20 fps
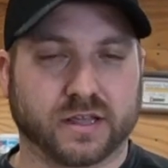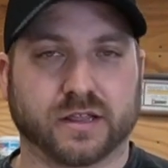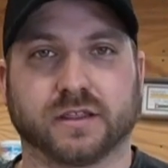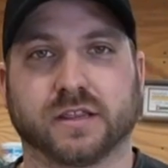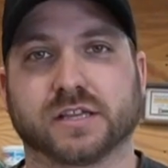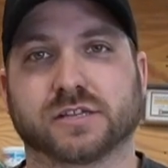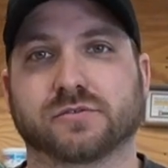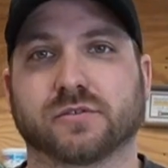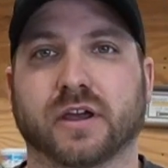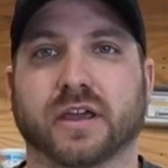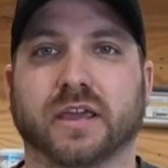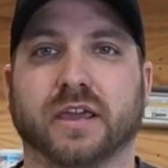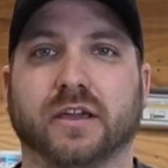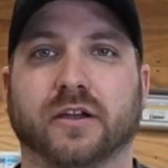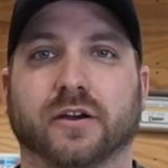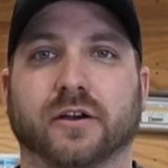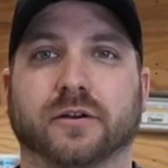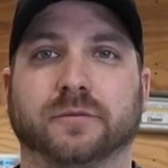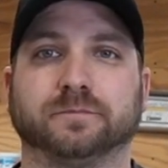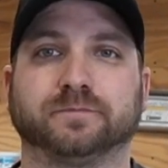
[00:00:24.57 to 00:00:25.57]
This right
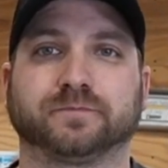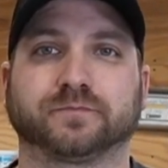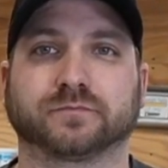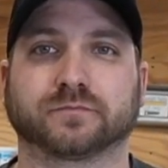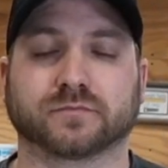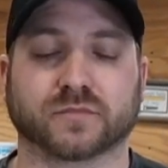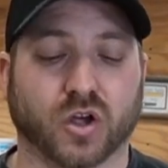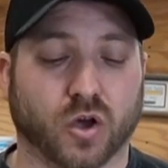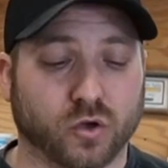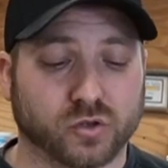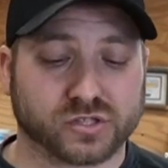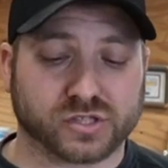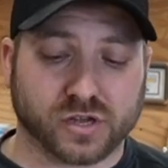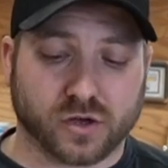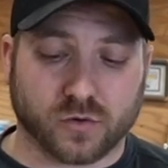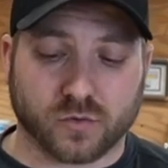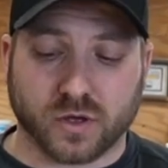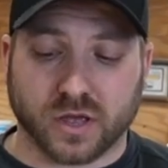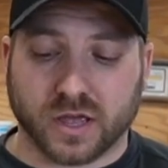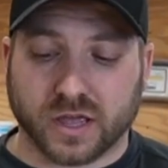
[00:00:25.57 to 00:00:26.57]
here.
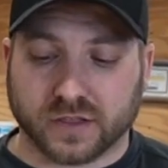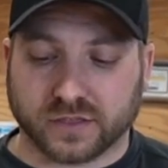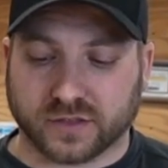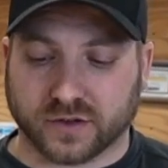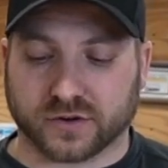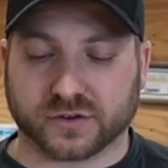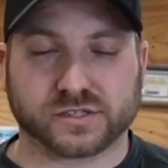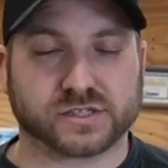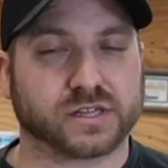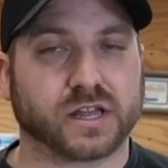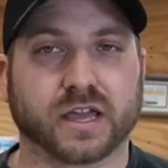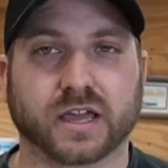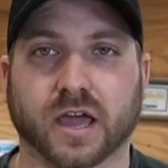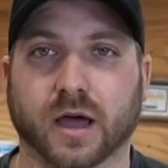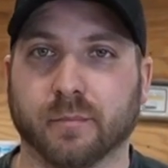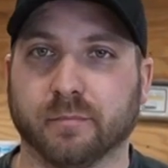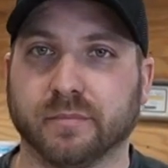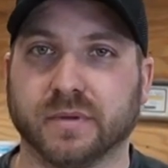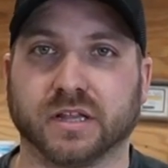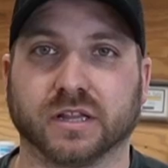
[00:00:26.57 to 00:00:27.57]
Also, there's like
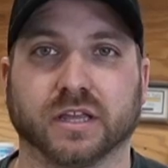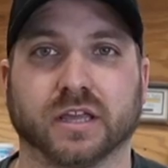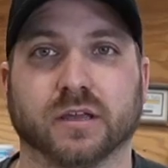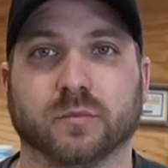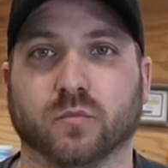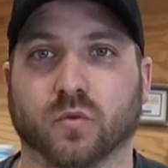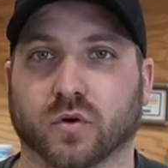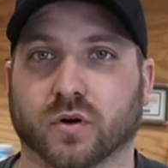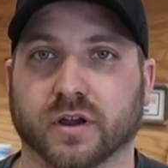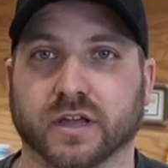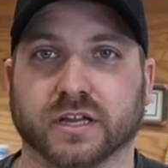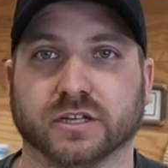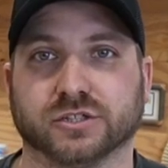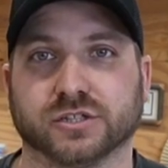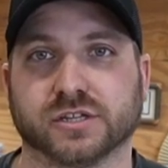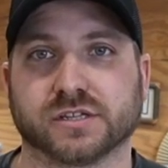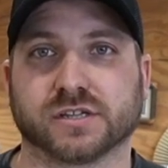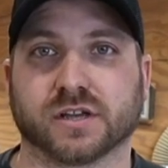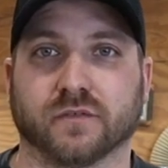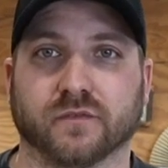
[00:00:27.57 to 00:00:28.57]
a million more
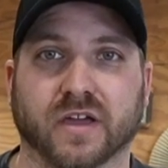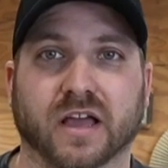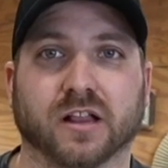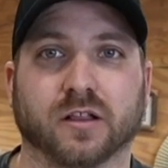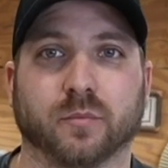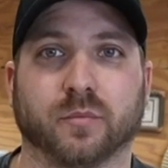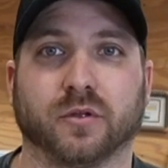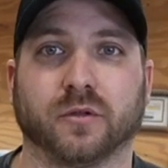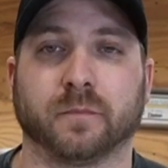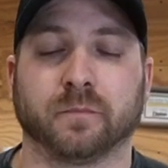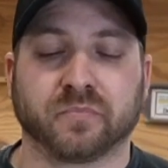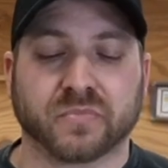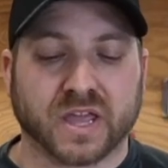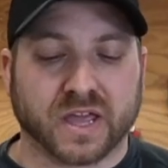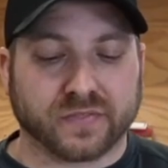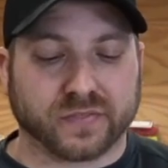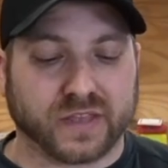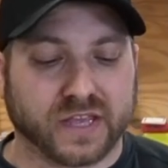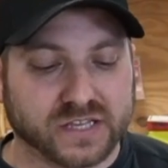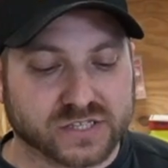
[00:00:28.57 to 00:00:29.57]
hinges available.
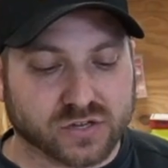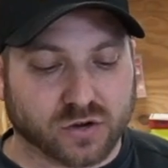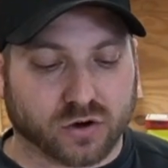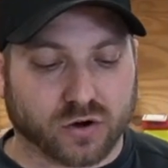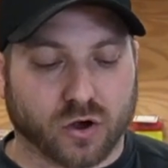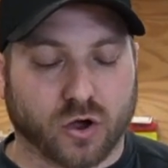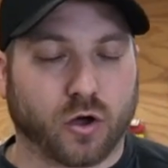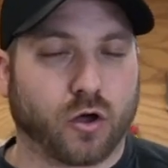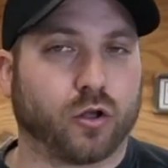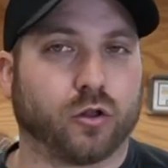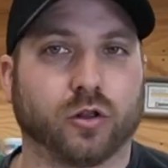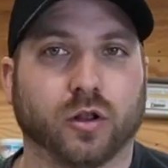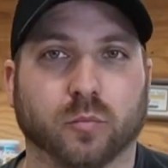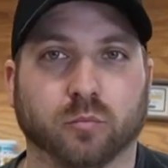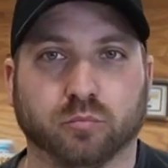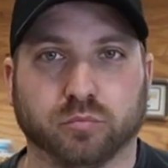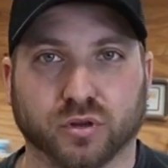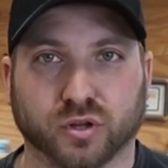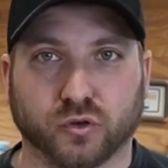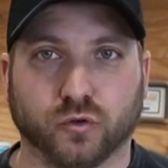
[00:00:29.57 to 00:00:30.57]
These are all
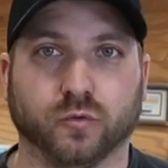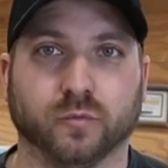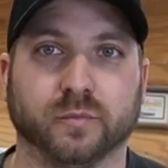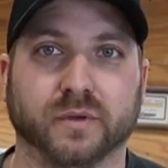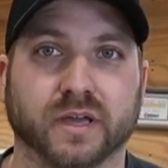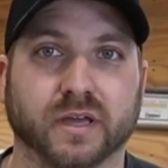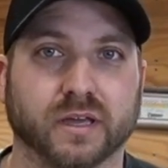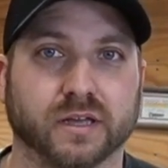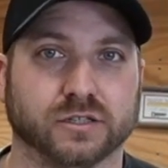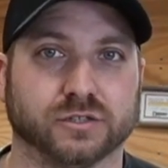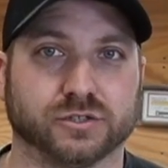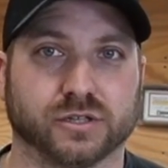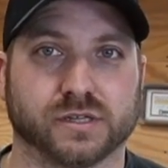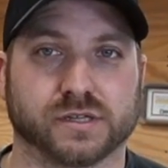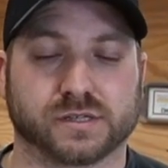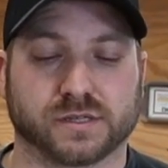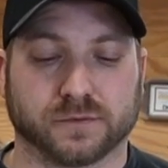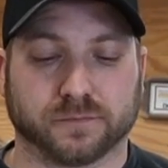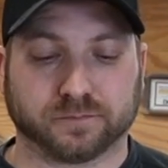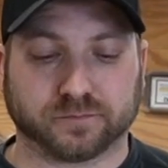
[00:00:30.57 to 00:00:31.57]
Blum
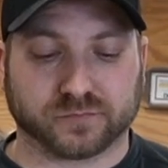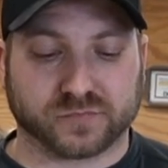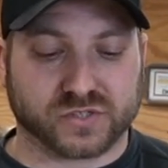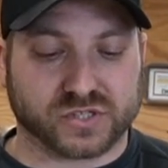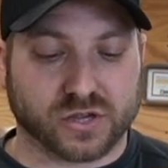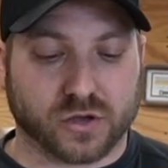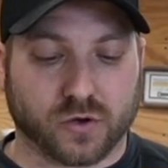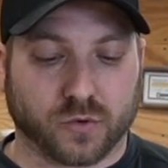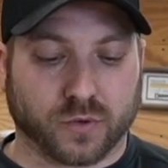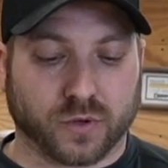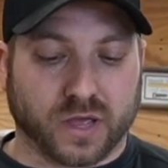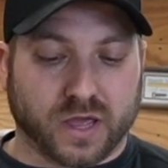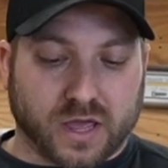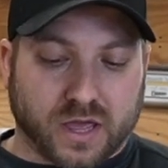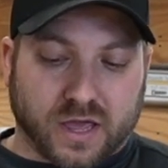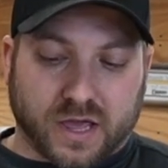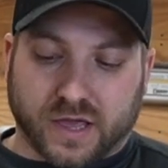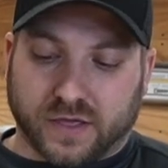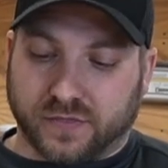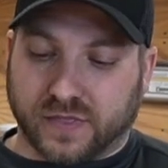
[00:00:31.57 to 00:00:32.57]
hinges. So
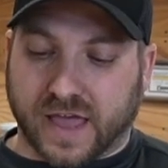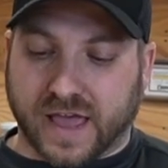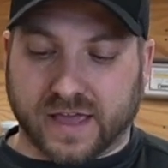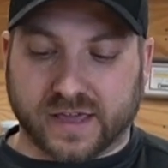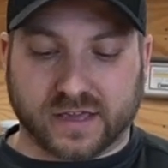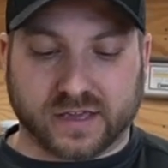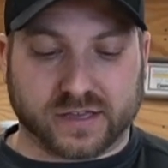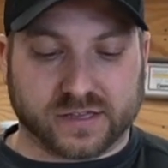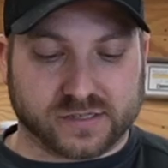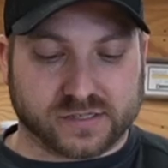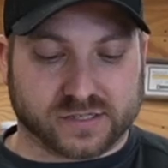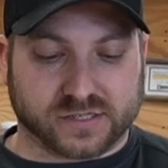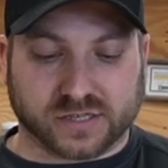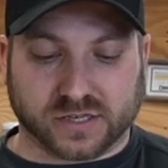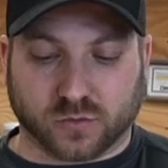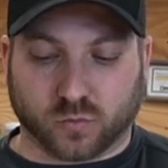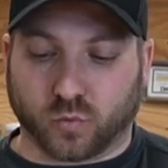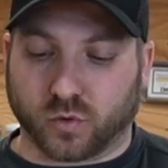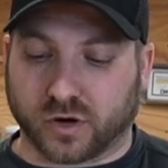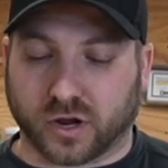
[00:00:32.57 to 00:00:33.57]
that is
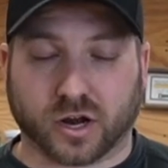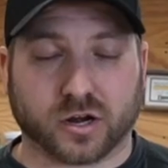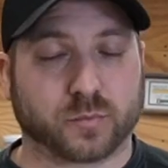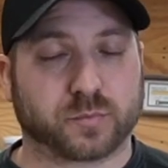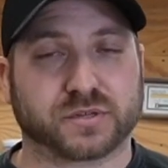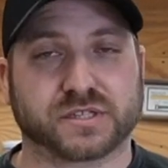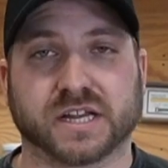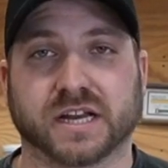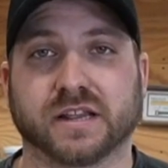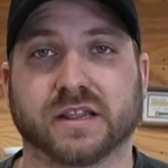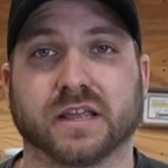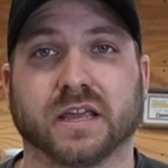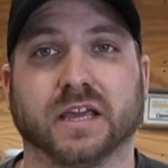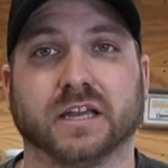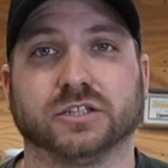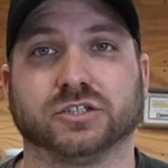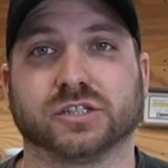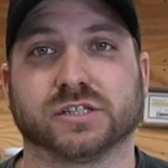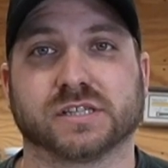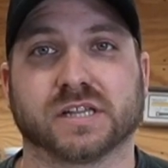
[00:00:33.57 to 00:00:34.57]
100% of the
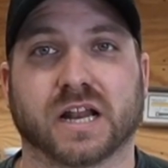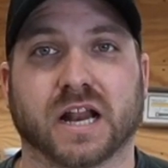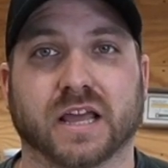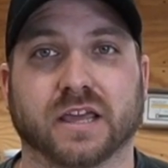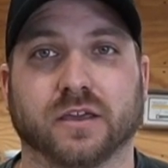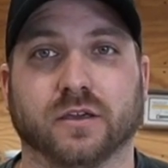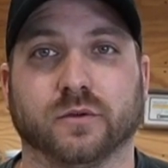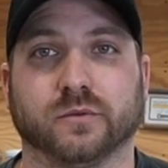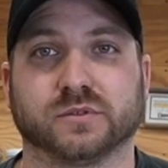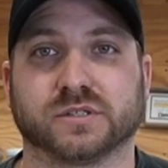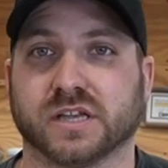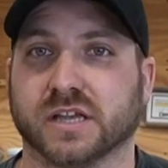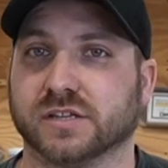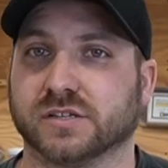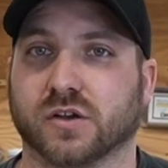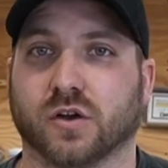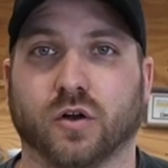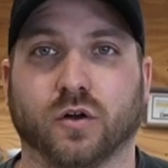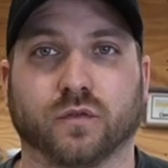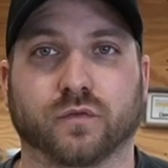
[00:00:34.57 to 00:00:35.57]
hinges that I use is
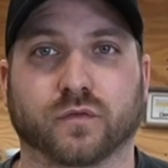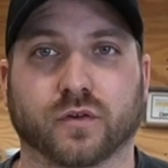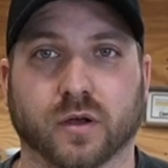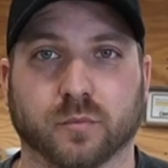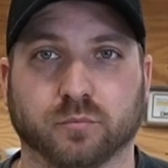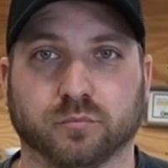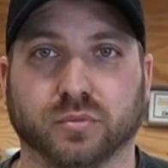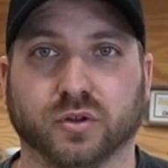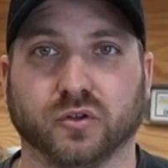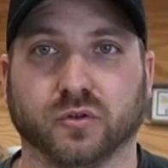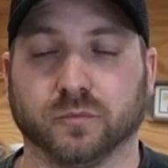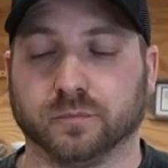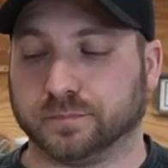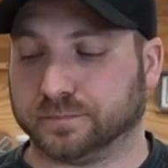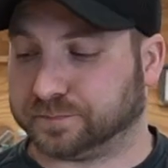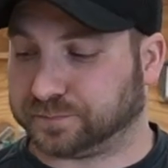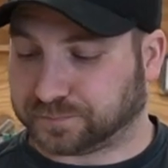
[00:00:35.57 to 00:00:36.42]
all from Blum.